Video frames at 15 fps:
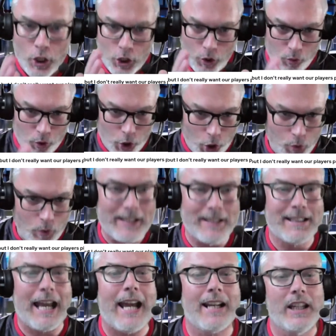You knew
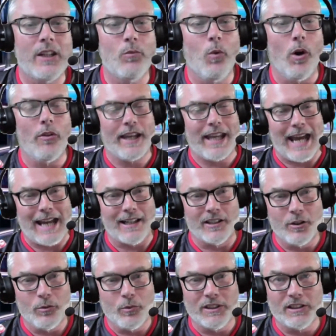exactly what the
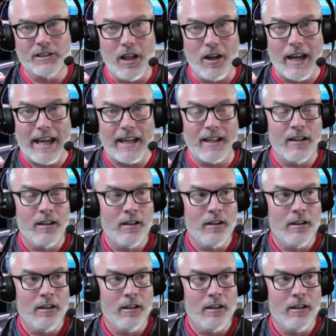calendar was like.